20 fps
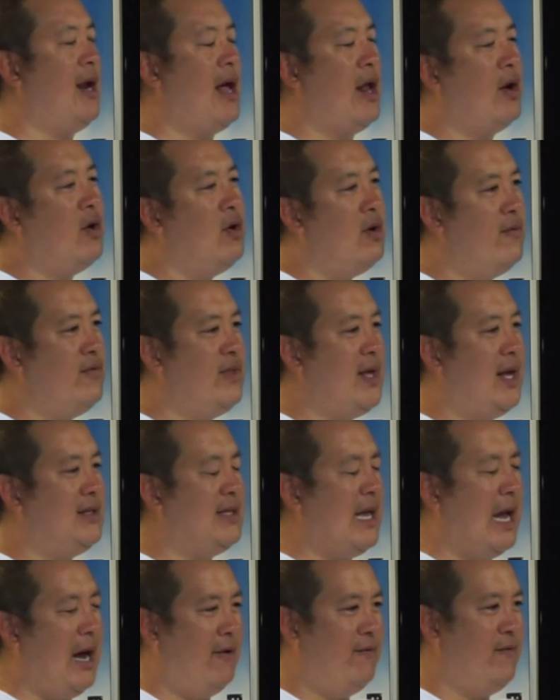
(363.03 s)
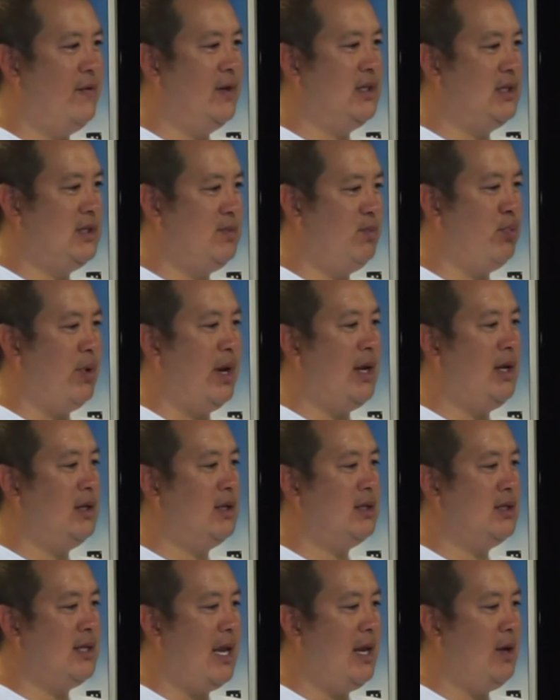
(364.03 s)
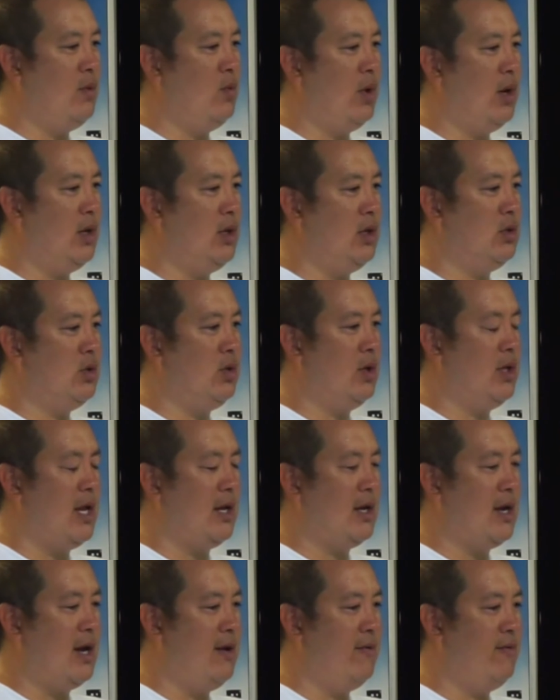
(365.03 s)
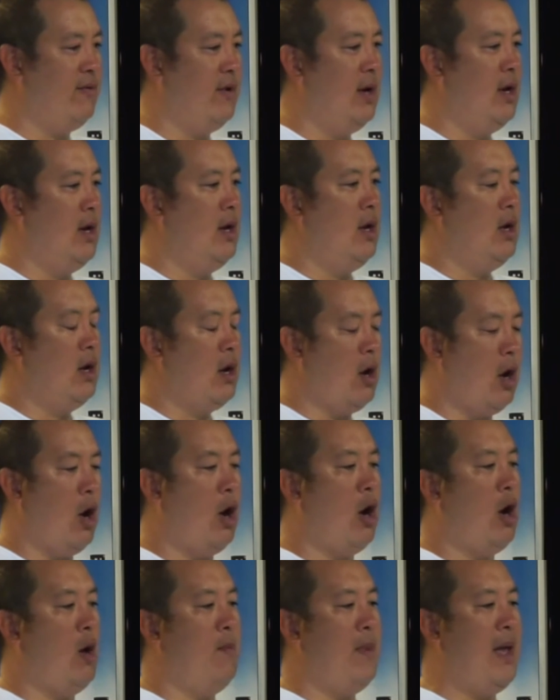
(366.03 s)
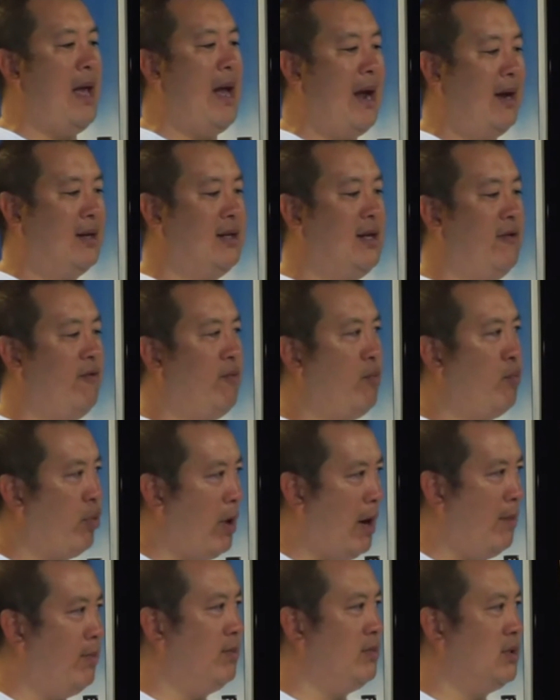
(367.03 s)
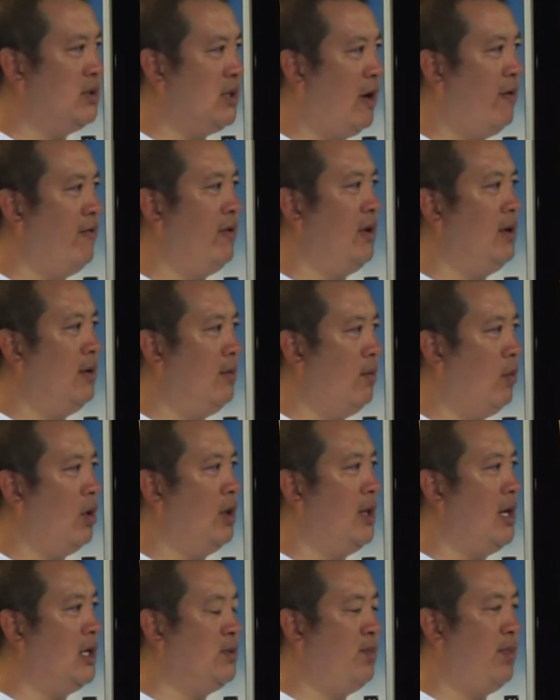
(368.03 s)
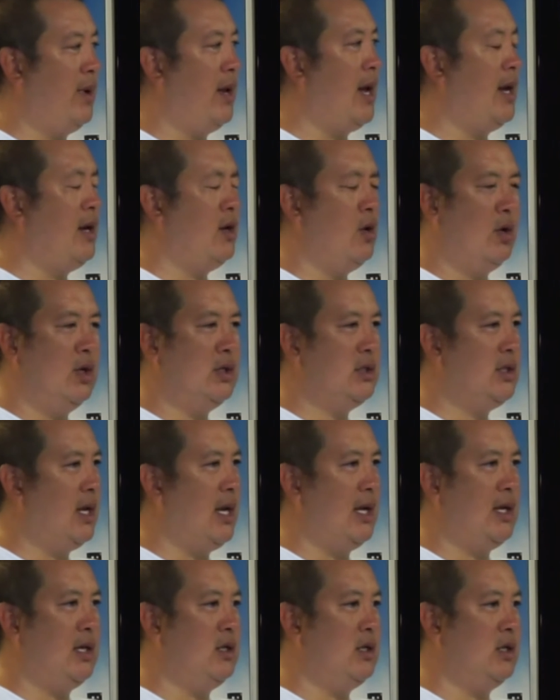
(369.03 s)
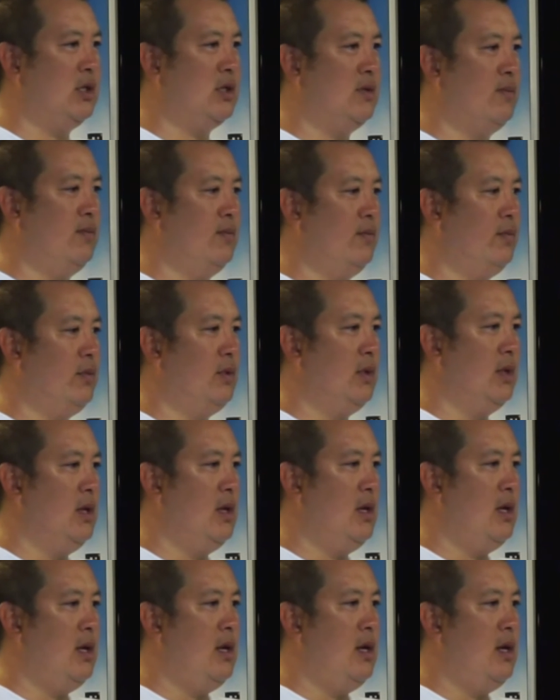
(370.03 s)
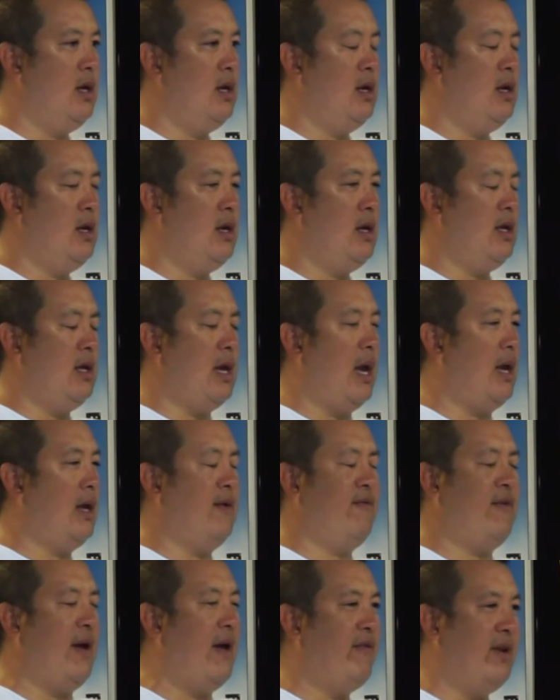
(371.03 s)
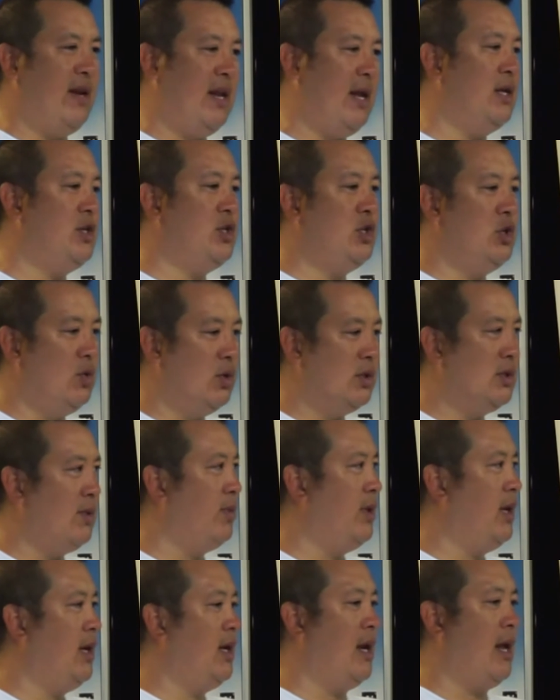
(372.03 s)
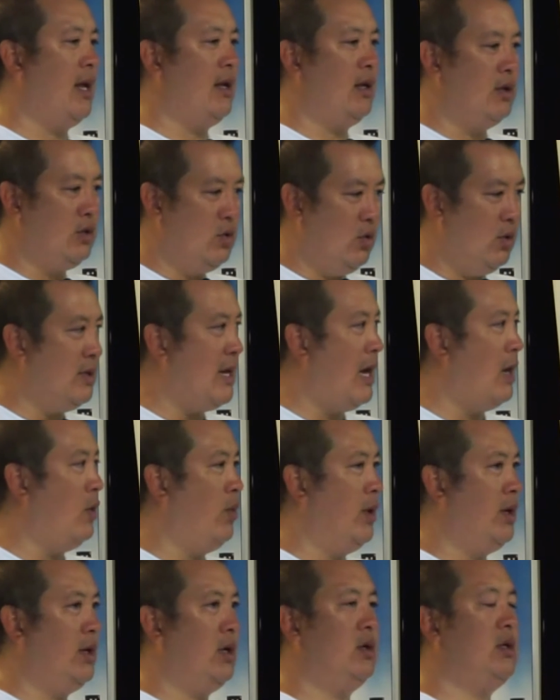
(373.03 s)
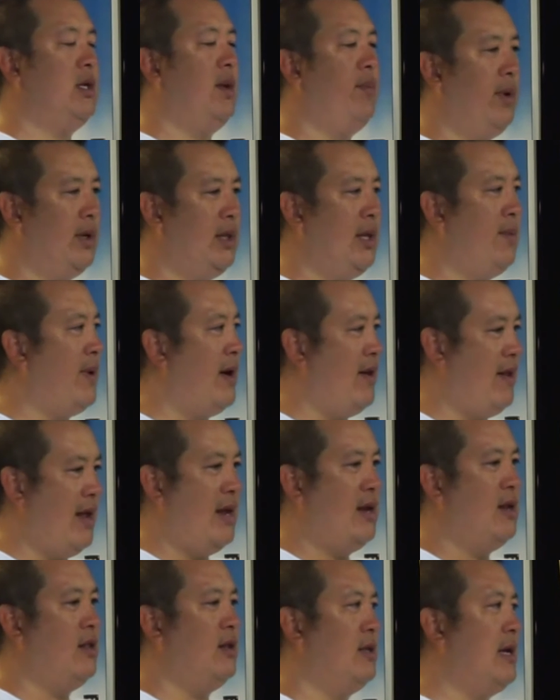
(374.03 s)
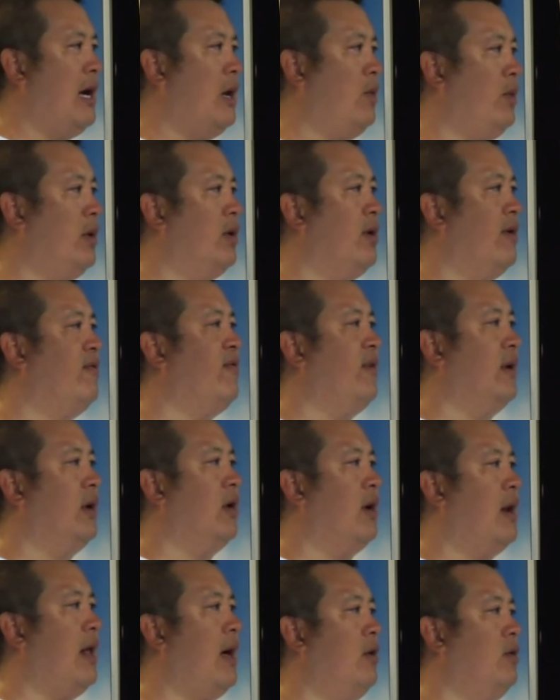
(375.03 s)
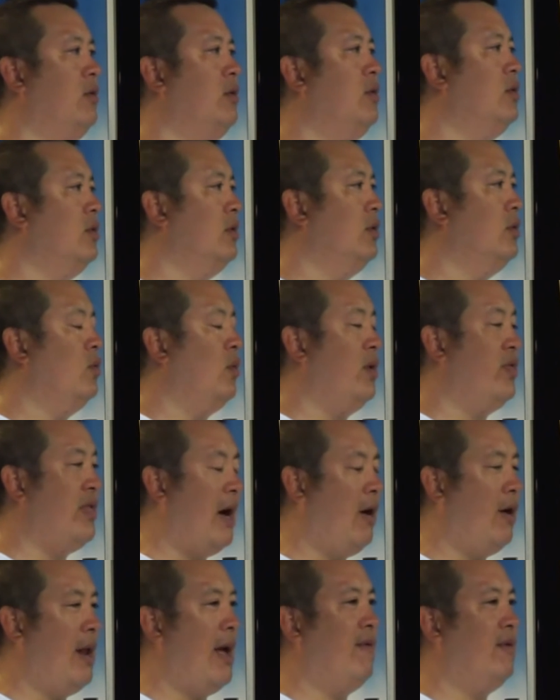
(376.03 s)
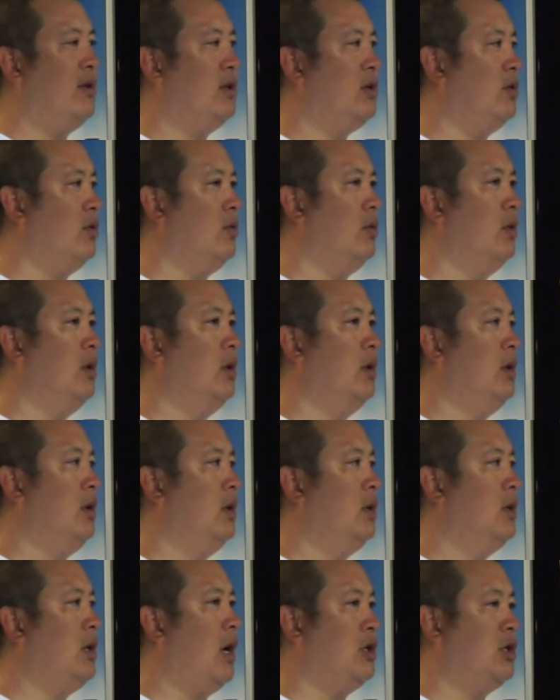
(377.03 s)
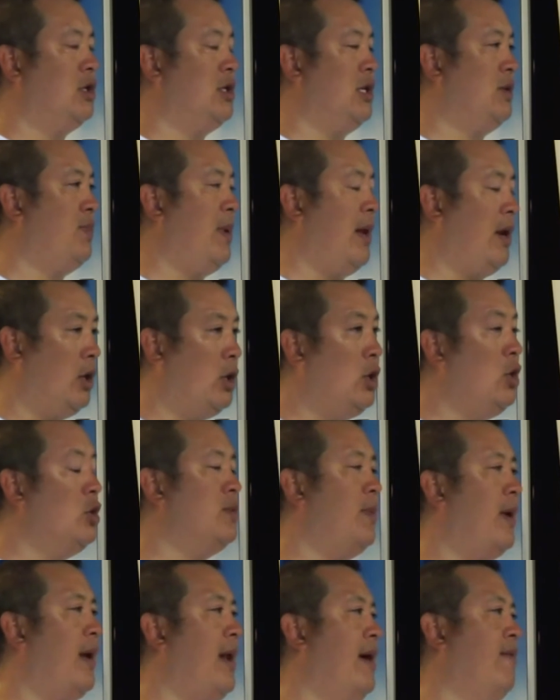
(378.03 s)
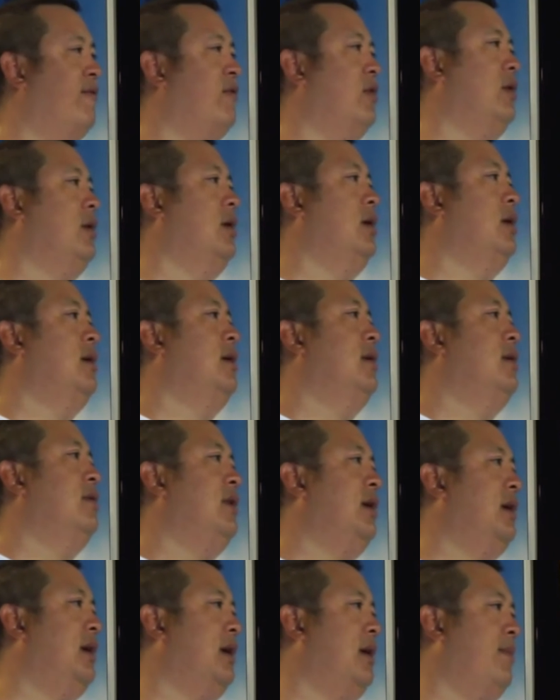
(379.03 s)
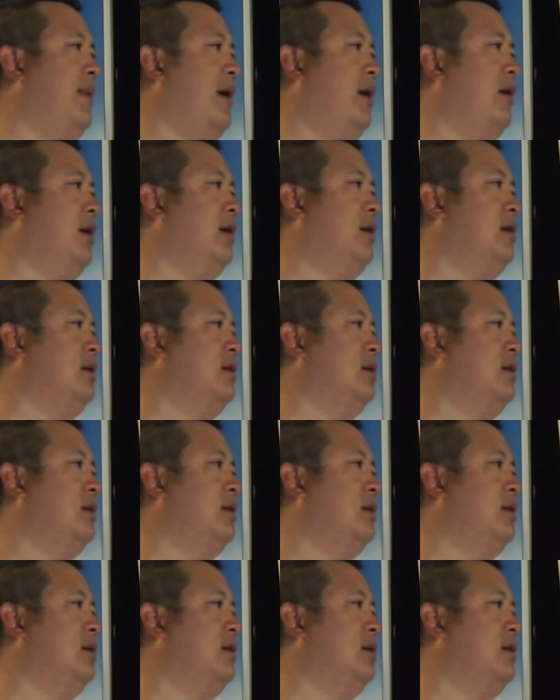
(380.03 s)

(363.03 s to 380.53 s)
I don't know if that's alpha brain state where you're doing that kind of calm, active problem solving, more or less, but I noticed that I can just, if I have an issue or something and I do a downwinder, typically by the end of the downwinder I figured it out without having to consciously spend a huge amount of effort thinking about it.